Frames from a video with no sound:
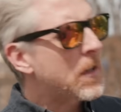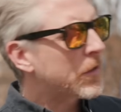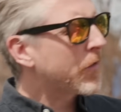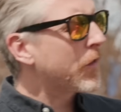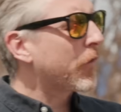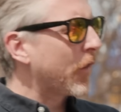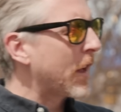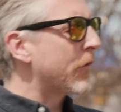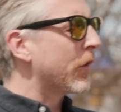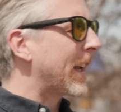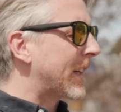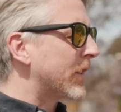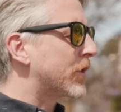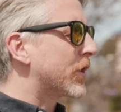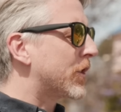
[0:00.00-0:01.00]
there's a little flavor,
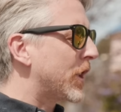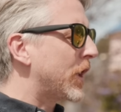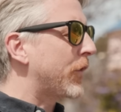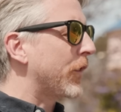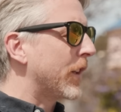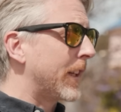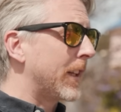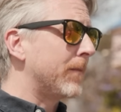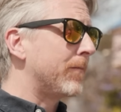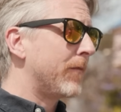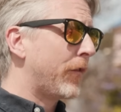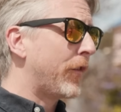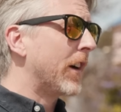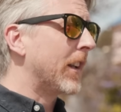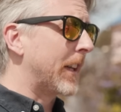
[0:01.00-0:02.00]
like it's deceitfully
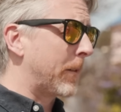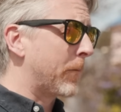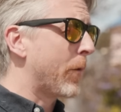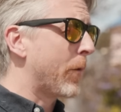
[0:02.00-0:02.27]
filling,